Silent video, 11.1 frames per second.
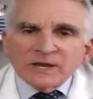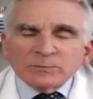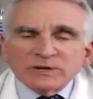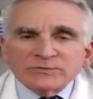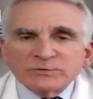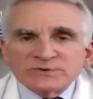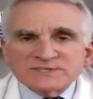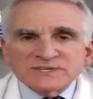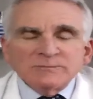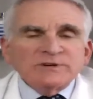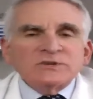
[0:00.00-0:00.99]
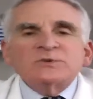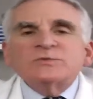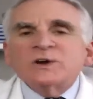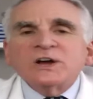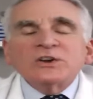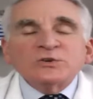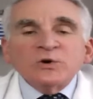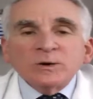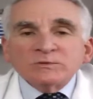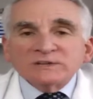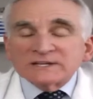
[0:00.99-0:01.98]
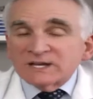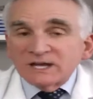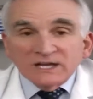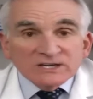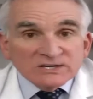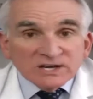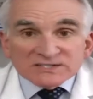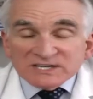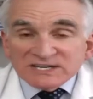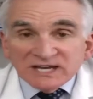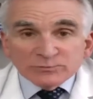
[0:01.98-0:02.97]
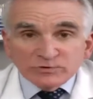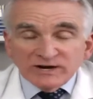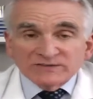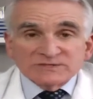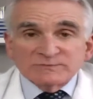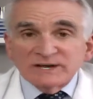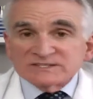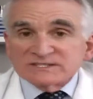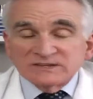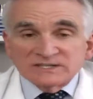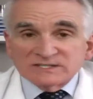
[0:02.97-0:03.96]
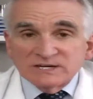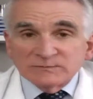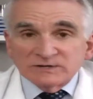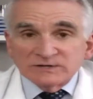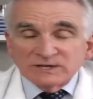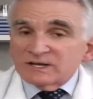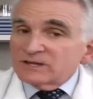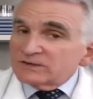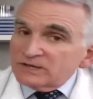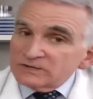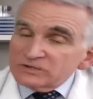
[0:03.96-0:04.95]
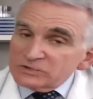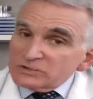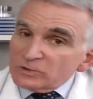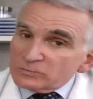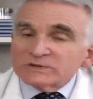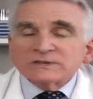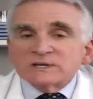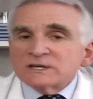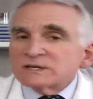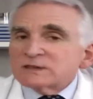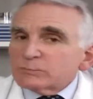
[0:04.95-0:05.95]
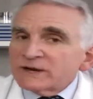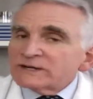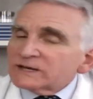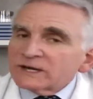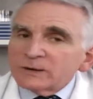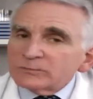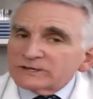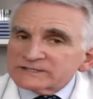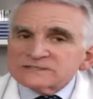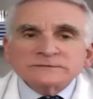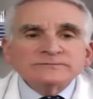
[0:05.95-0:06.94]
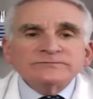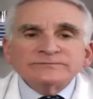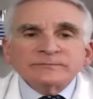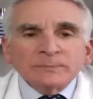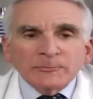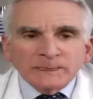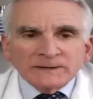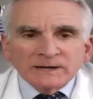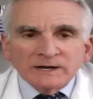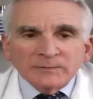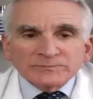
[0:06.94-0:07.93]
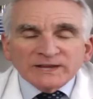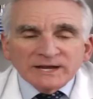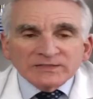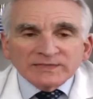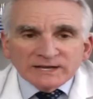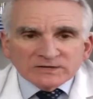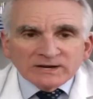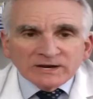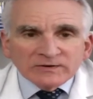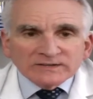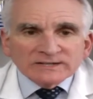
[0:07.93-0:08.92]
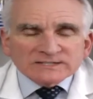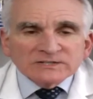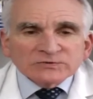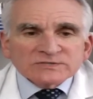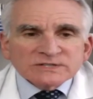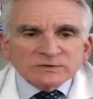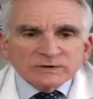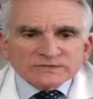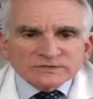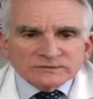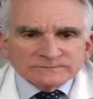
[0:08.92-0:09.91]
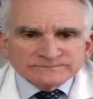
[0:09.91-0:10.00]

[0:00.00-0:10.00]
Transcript: But if you're somebody who normally doesn't get brown spots in the summer, then you don't really need the Brightening Complex. And thank you, Harriet. That's an interesting question.